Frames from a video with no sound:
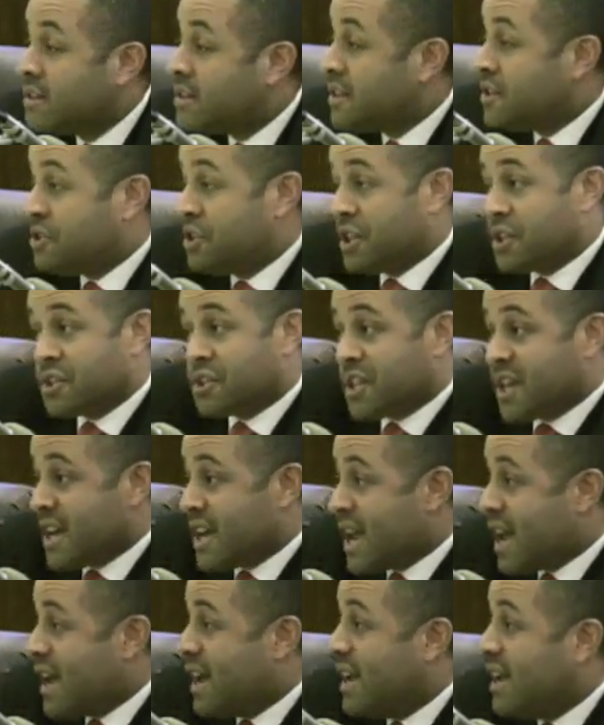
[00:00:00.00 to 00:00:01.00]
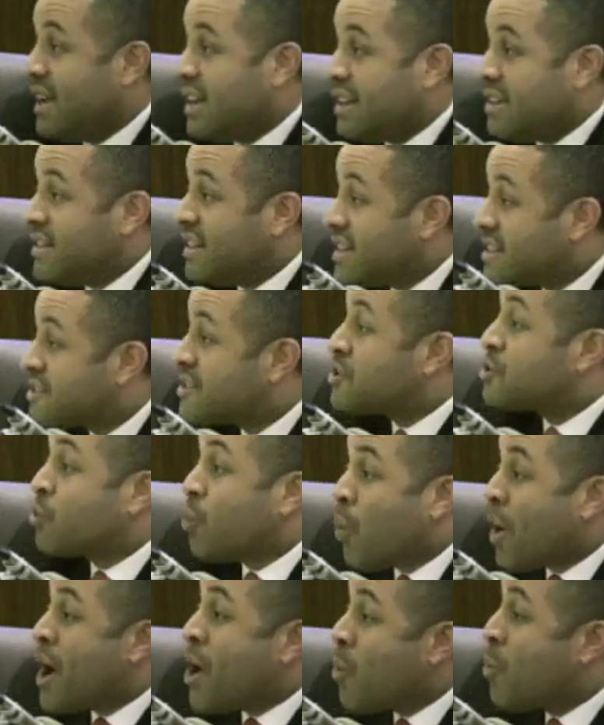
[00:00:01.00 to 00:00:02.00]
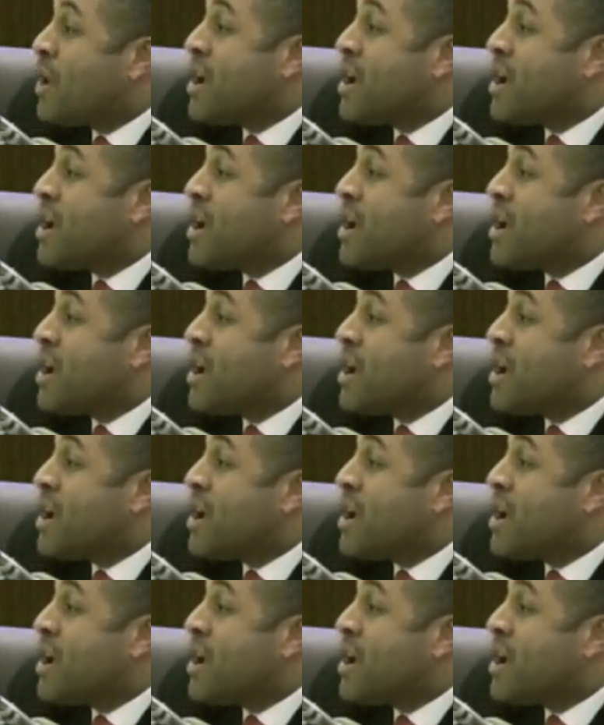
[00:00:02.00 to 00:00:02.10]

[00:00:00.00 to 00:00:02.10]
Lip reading: to just say, hey, this is where